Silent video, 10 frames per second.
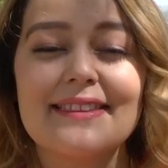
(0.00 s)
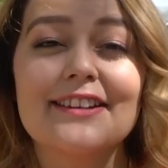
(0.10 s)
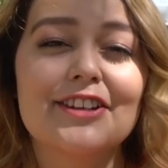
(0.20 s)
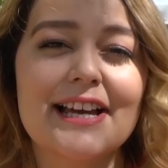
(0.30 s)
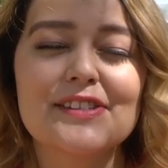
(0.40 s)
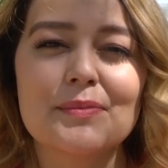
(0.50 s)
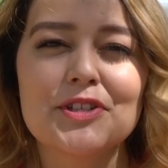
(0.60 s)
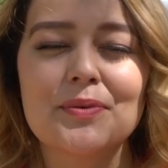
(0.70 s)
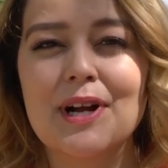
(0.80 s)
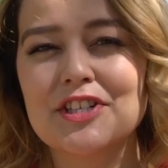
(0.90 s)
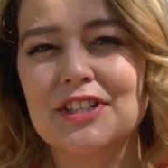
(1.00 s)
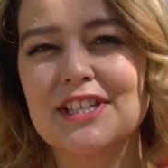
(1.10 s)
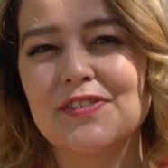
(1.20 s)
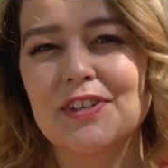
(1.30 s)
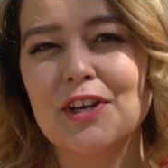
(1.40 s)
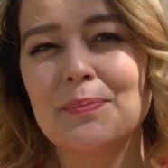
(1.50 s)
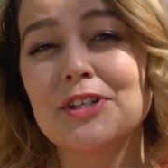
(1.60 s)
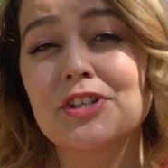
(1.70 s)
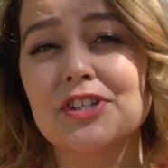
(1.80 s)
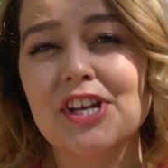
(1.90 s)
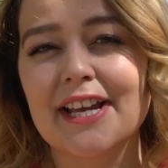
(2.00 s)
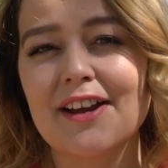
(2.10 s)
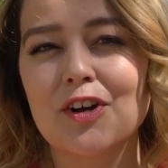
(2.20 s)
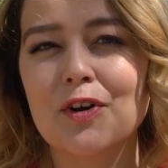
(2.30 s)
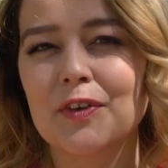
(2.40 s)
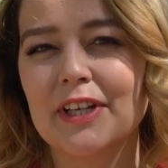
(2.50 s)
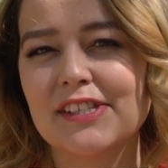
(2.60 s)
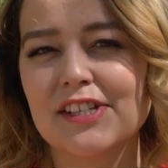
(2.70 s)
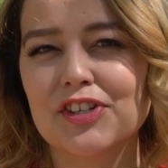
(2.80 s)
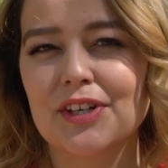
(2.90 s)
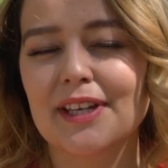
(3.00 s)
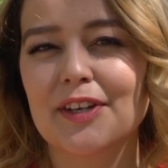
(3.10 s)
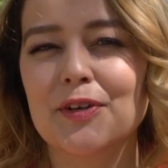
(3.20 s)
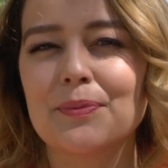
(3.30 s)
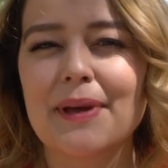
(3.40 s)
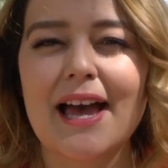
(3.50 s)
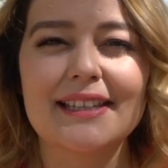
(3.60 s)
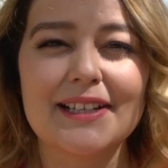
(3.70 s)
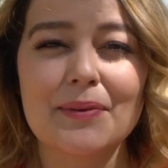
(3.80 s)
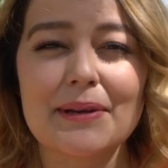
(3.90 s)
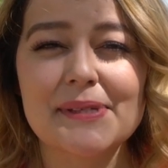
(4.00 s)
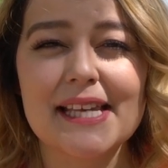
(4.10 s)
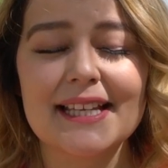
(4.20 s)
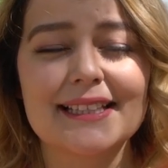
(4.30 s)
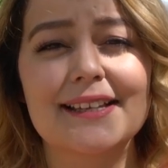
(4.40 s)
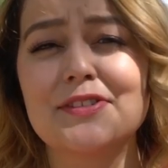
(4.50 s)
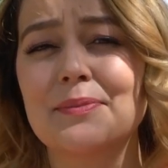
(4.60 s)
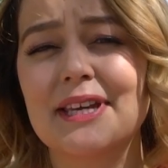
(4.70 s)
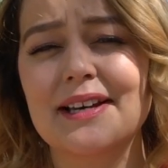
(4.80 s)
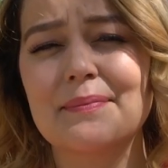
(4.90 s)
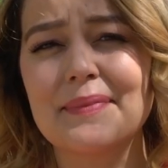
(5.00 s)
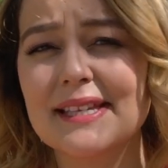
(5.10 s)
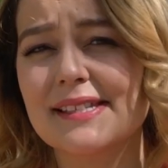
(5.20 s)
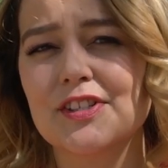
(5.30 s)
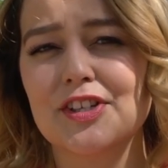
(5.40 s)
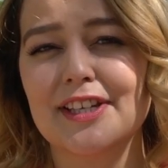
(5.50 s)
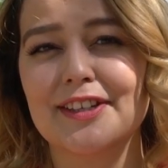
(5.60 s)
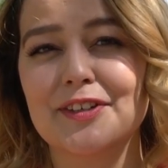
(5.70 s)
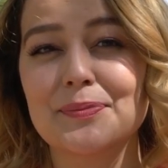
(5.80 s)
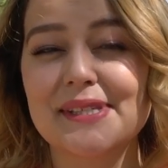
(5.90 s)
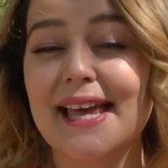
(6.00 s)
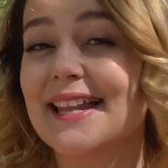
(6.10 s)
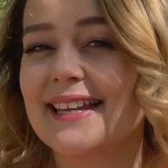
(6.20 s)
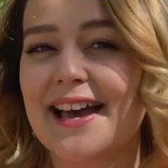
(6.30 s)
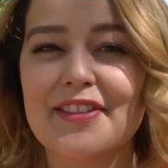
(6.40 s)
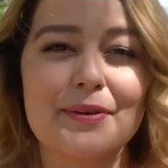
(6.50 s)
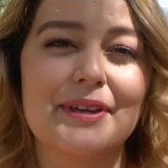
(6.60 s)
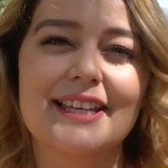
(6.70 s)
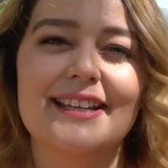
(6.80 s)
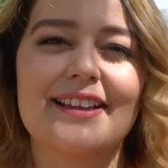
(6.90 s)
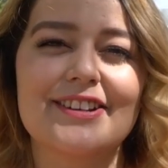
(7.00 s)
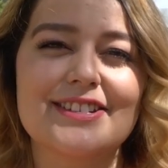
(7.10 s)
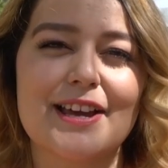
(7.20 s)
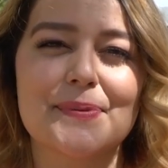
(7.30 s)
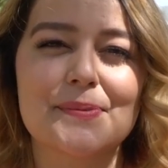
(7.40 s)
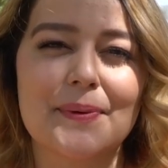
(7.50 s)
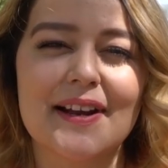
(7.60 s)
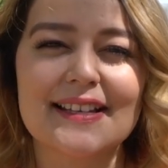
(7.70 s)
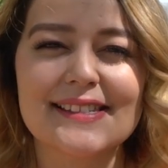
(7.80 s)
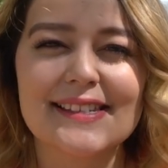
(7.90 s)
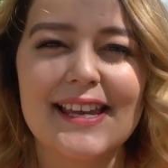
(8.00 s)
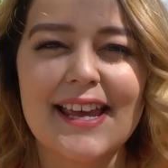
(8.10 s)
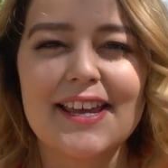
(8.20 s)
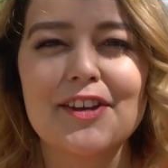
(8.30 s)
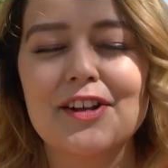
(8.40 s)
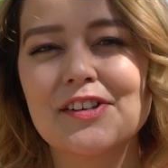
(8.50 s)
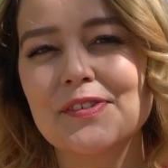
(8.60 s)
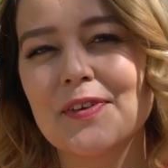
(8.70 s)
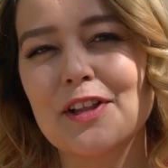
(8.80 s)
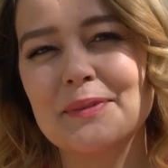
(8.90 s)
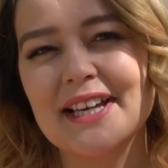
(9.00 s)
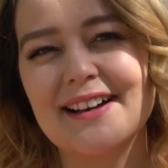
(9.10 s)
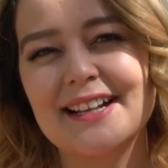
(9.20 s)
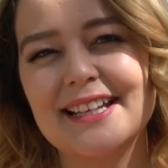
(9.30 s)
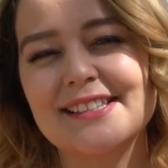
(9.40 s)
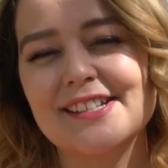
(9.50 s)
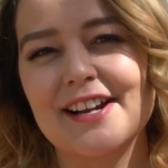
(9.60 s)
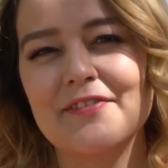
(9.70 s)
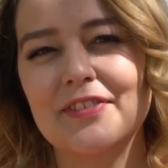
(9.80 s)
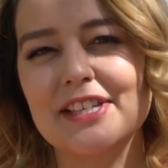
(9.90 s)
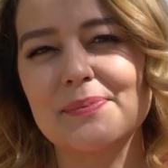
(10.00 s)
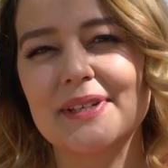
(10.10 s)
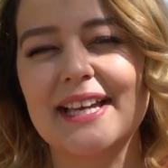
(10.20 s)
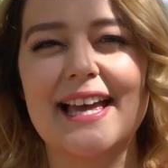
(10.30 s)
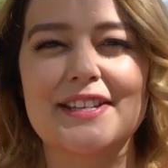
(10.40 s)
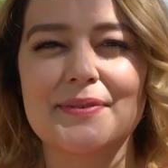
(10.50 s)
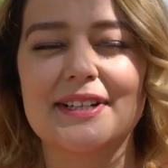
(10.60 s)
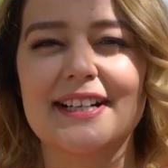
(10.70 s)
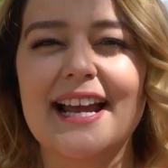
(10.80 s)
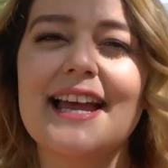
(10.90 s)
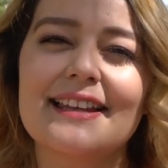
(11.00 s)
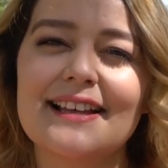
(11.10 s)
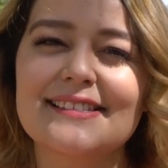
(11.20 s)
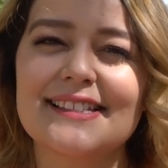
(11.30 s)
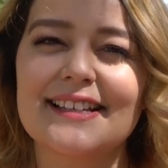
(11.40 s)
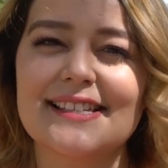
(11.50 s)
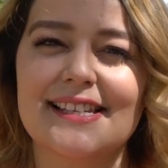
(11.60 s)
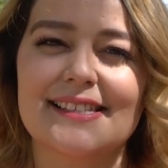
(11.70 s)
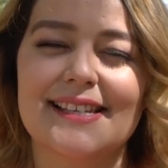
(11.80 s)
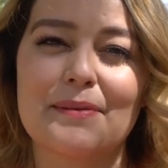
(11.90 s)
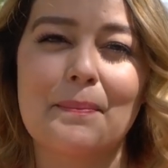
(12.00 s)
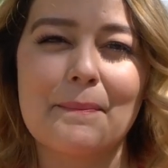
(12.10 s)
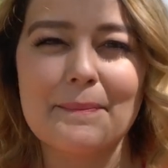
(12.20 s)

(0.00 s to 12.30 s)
Thank you guys so much for watching this video. Be sure to check out OverEZ Chicken Coop at their website. They do make amazing chicken coops and now they're making other types of products. You can also follow me on Instagram, Facebook, and Twitter. And I'll see you guys next time.